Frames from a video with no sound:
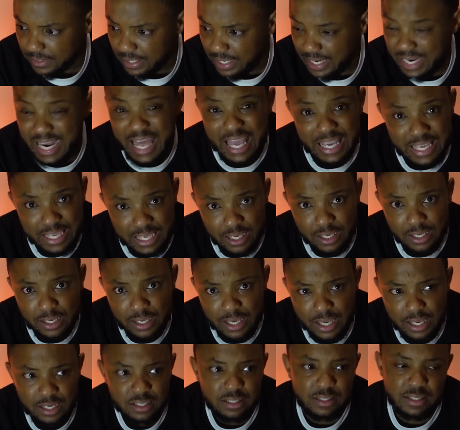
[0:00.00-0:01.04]

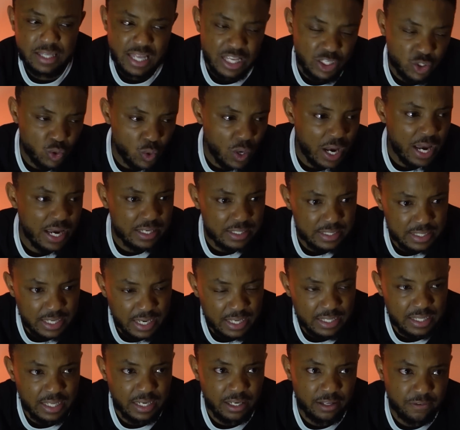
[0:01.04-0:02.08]
lacking. And that's why I
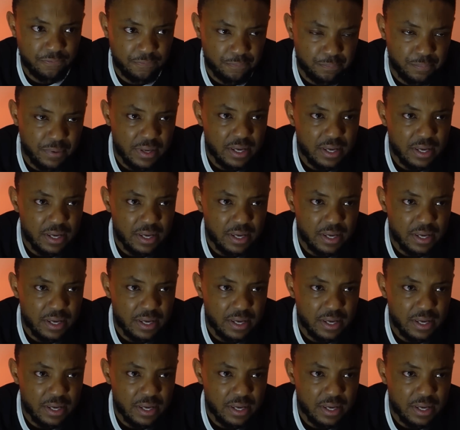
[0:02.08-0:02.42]
say that